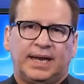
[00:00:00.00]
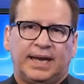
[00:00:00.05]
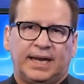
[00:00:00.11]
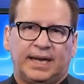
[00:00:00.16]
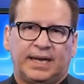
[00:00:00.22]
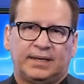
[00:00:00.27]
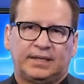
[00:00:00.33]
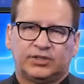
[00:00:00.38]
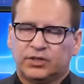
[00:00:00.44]

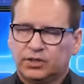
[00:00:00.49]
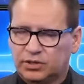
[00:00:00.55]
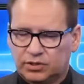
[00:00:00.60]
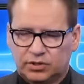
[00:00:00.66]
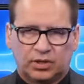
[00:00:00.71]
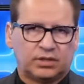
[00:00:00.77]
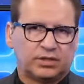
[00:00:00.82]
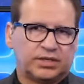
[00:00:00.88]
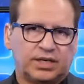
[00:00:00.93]
and it's going to
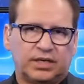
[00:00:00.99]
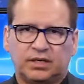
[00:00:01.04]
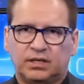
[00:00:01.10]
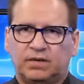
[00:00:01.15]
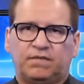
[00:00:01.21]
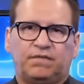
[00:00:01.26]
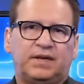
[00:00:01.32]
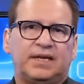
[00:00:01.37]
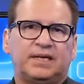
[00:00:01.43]
start
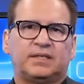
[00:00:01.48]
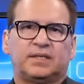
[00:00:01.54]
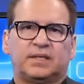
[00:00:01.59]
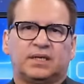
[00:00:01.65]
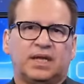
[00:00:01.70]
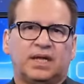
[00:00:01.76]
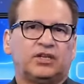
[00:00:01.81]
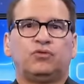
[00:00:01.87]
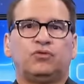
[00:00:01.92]
sending you feeds
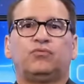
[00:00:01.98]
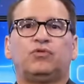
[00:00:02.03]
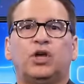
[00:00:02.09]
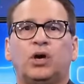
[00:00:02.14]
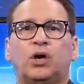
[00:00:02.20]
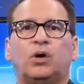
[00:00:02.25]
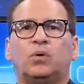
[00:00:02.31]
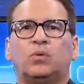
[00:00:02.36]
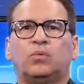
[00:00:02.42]
and letting you
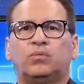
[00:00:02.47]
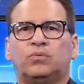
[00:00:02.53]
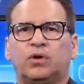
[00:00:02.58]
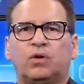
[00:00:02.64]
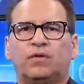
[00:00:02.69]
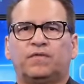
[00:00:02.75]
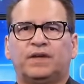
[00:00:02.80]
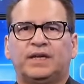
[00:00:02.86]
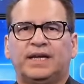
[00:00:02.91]
know,
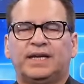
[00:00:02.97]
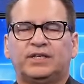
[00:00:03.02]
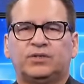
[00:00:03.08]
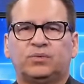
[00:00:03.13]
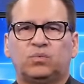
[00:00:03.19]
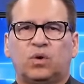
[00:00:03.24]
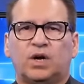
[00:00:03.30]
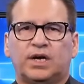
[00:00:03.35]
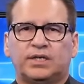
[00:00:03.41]

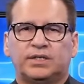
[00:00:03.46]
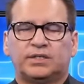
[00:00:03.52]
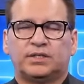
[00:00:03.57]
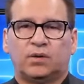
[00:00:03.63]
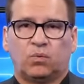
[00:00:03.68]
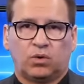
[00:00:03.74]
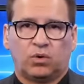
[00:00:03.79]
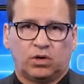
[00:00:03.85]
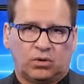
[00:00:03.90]
notification-wise,
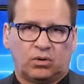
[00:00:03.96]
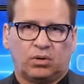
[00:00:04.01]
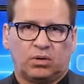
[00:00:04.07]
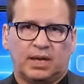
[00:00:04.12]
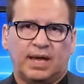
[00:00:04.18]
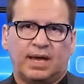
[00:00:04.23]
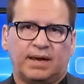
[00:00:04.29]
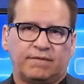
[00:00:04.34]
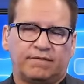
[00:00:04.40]
that we're going
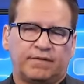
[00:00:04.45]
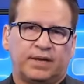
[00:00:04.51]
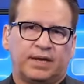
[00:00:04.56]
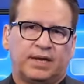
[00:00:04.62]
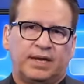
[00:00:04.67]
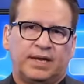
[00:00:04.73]
live